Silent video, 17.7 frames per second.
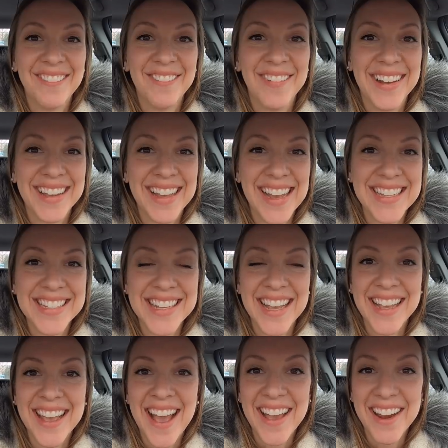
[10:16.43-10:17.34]
Well
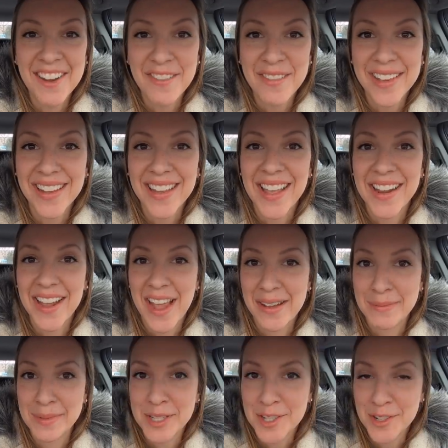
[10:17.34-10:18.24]
guys, I kind of feel
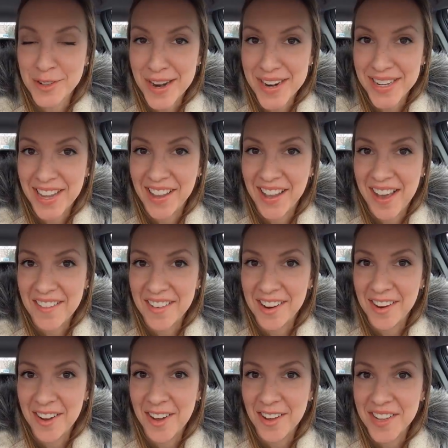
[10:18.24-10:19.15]
like I'm striking
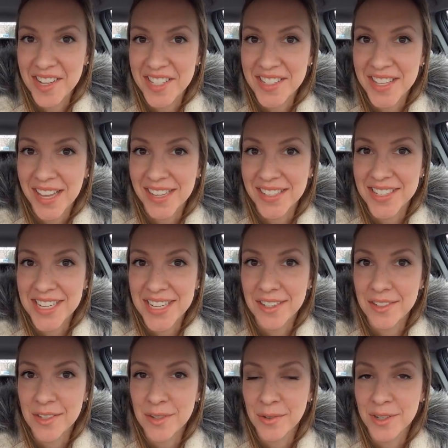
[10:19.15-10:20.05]
out at all these
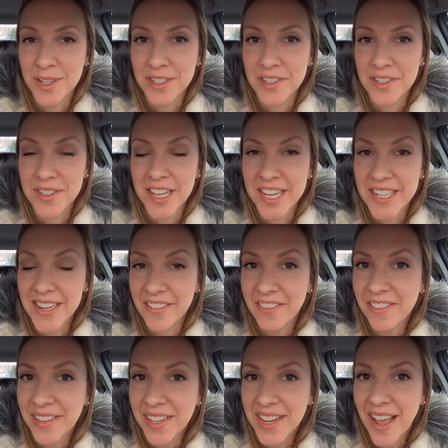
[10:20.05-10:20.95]
antique stores. They
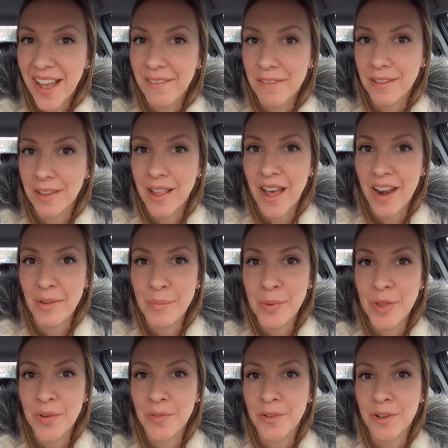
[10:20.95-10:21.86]
definitely have a lot
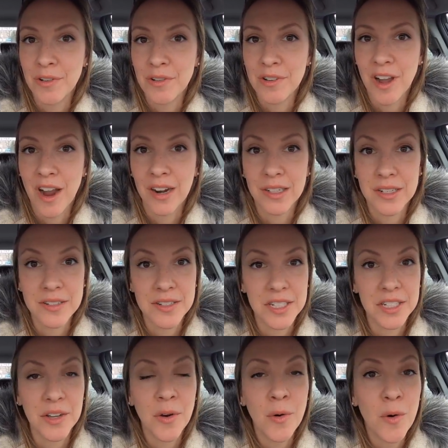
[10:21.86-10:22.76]
of beautiful
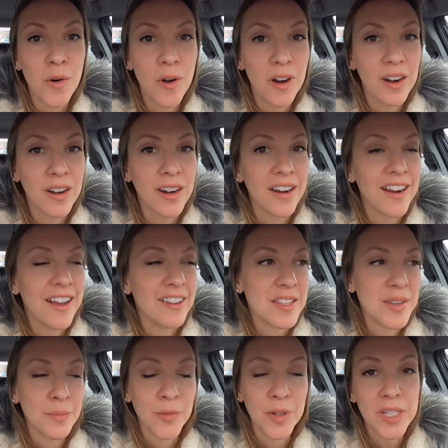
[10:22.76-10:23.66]
garden
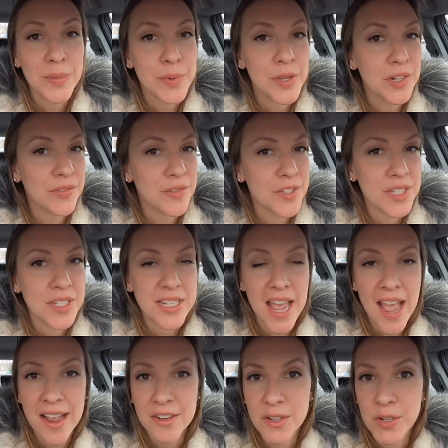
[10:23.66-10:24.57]
decor, some really beautiful
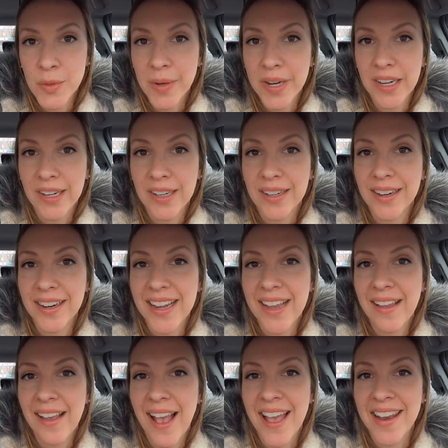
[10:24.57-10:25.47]

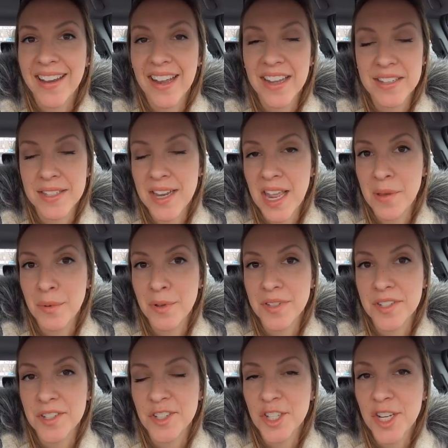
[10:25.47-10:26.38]
statuary and nice
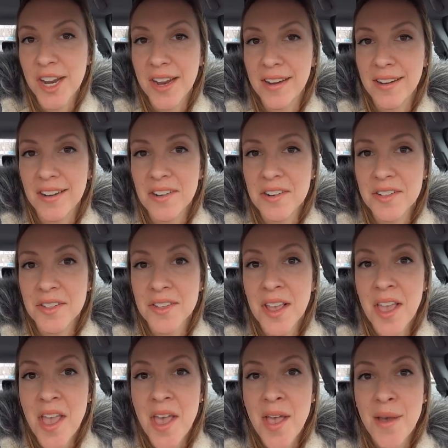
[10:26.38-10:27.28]
tables and
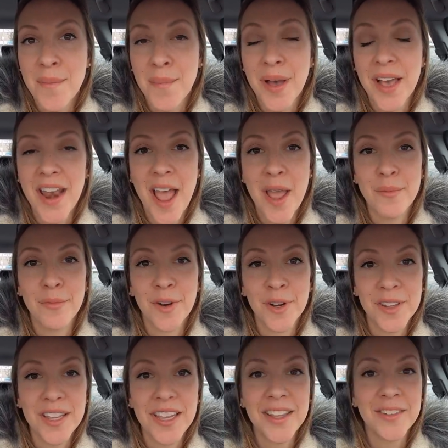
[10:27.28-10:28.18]
chairs, but
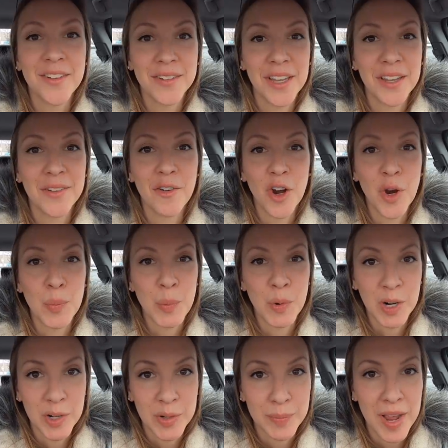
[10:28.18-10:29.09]
I'm really looking for
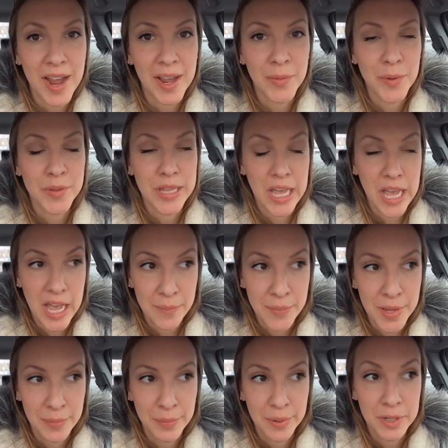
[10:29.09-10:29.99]
a bird bath with a
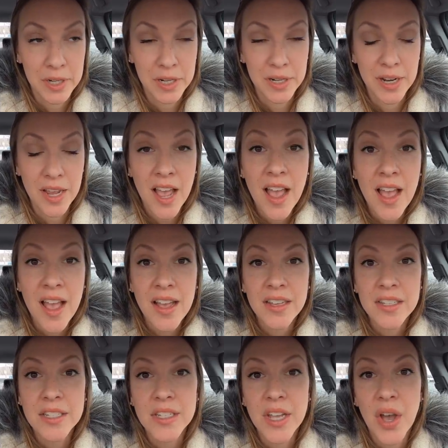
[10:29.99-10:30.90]
hummingbird.
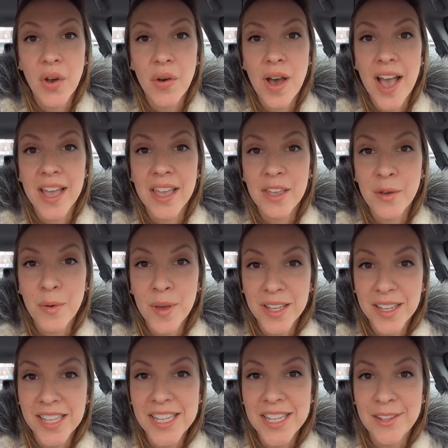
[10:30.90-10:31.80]
So I
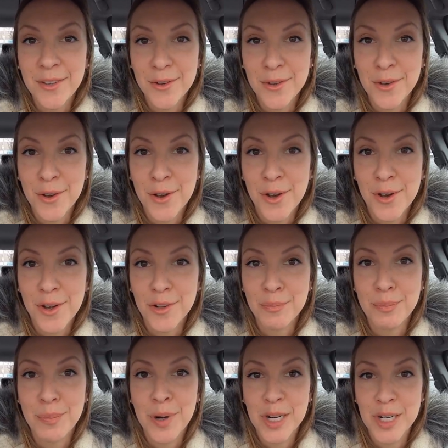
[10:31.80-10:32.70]
quickly
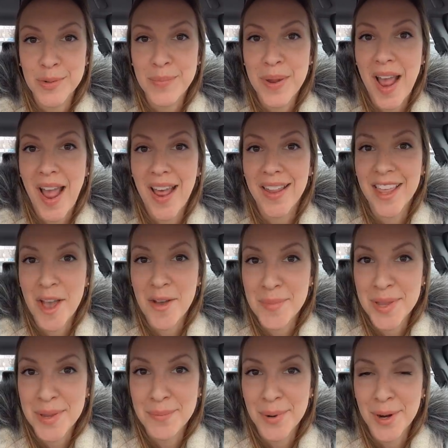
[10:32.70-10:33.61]
Googled bird bath
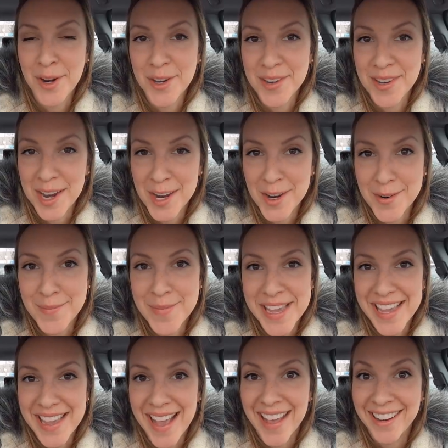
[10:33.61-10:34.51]
hummingbird near
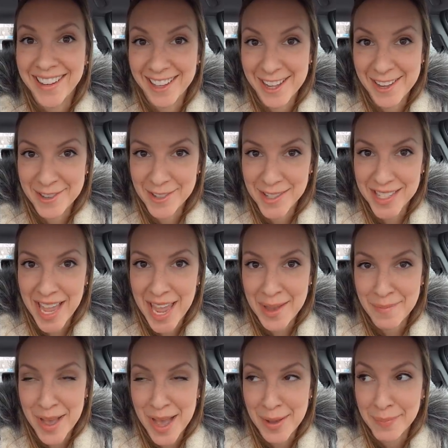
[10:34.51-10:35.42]
me and Lowe's
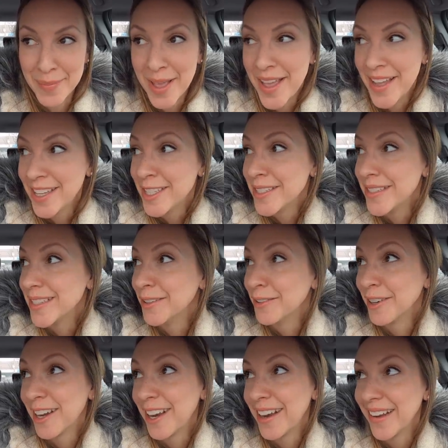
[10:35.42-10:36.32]
came up.
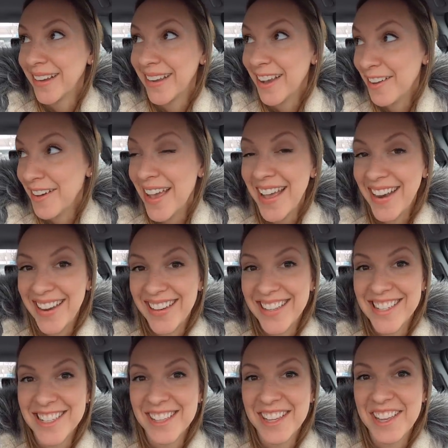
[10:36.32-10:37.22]
So we're gonna go ahead
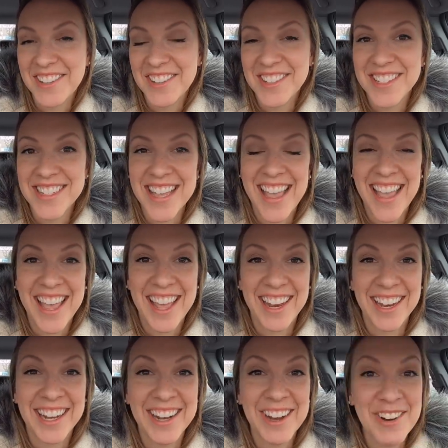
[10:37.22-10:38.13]
into Lowe's
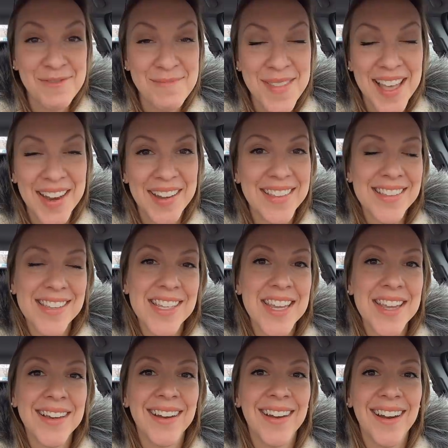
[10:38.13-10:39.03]
and hope that
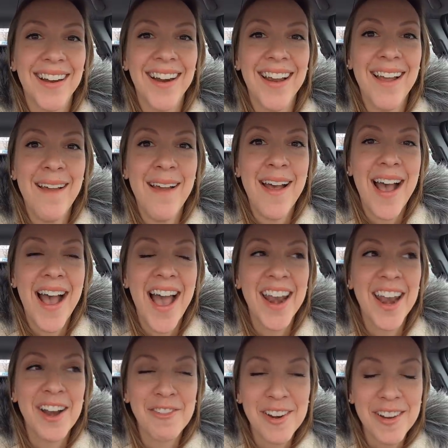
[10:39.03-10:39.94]
it's here.
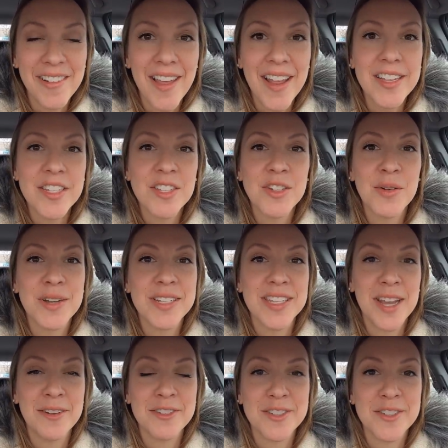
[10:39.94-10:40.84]
And I realized
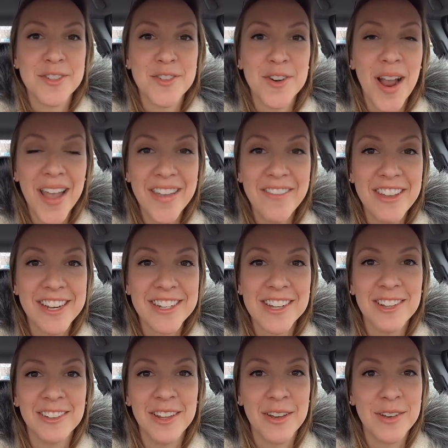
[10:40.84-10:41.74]
too as I was
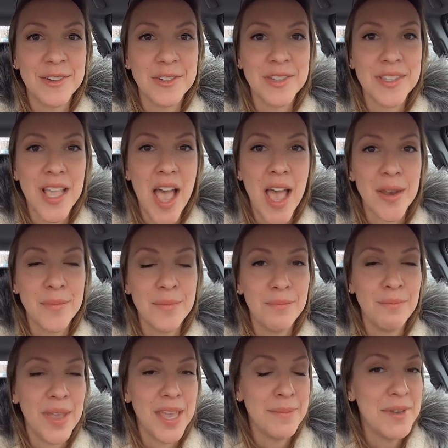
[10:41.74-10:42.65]
driving to Lowe's that
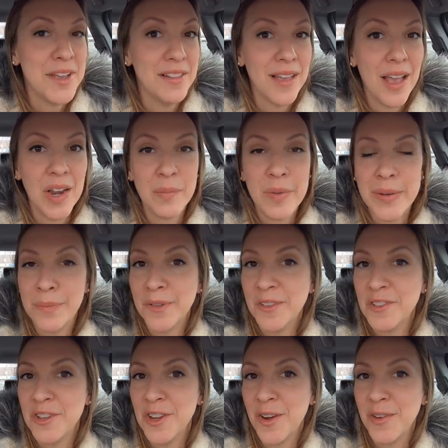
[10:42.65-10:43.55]
maybe a lot of
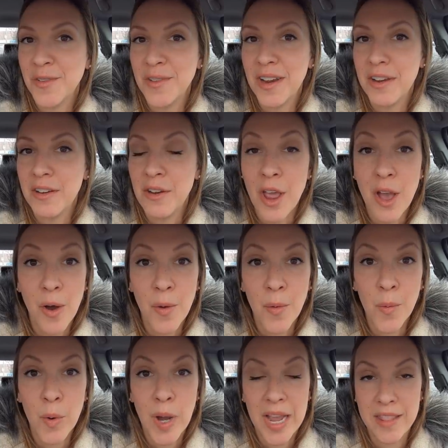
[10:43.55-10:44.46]
people don't
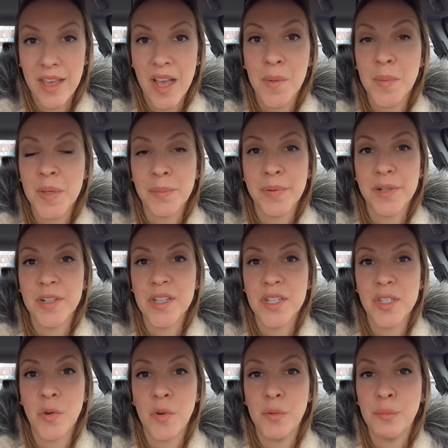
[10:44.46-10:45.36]
know why the
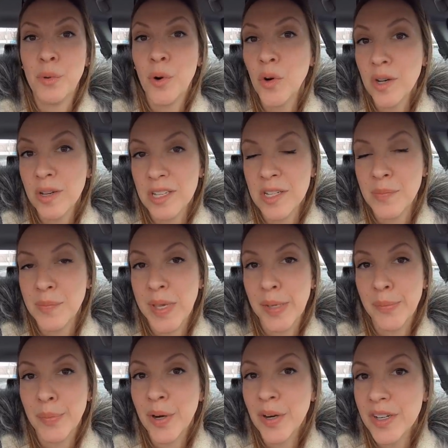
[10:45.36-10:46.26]
hummingbird is so important to
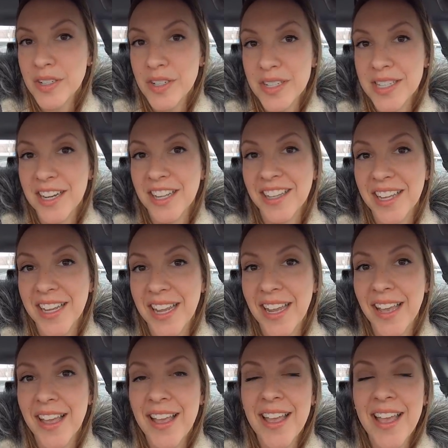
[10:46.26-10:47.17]
me
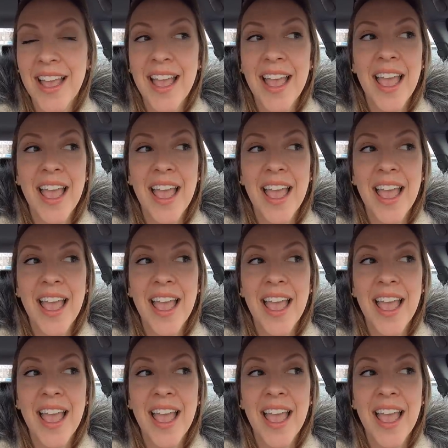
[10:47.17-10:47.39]
personally.